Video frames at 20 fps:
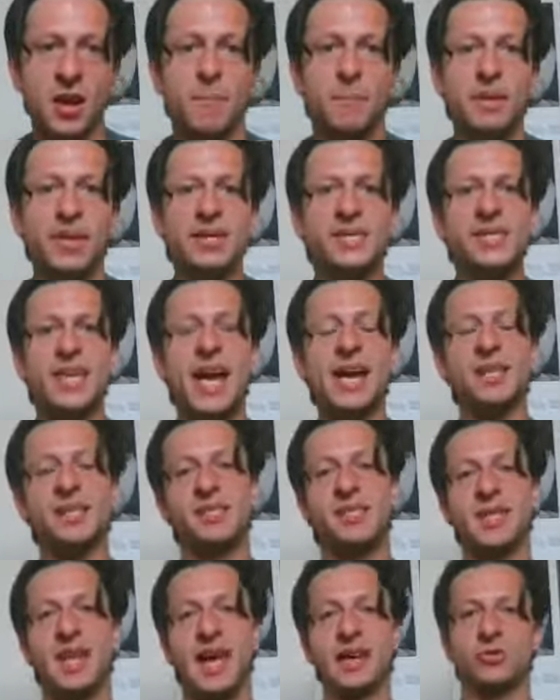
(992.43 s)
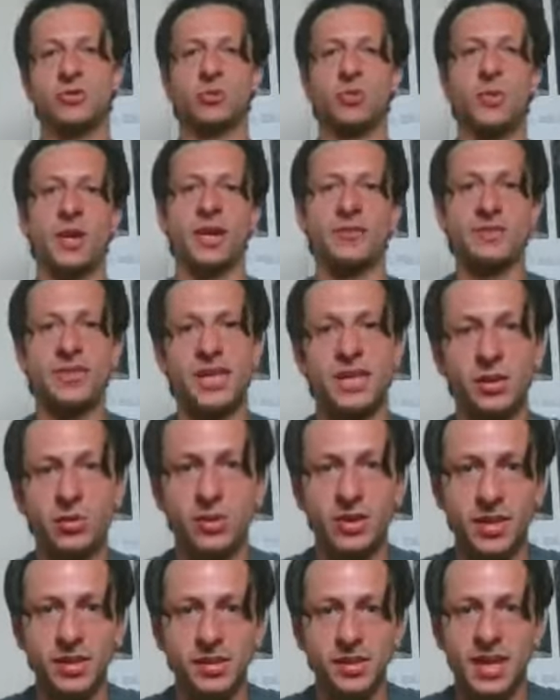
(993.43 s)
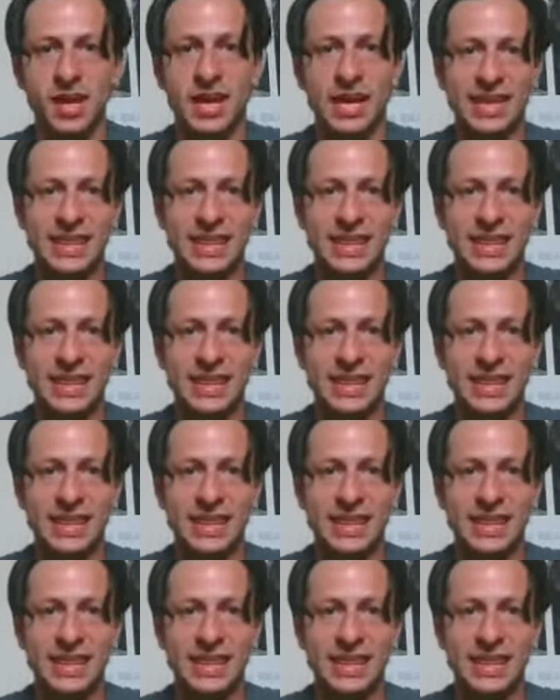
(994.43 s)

because that is the natural way of dealing with this.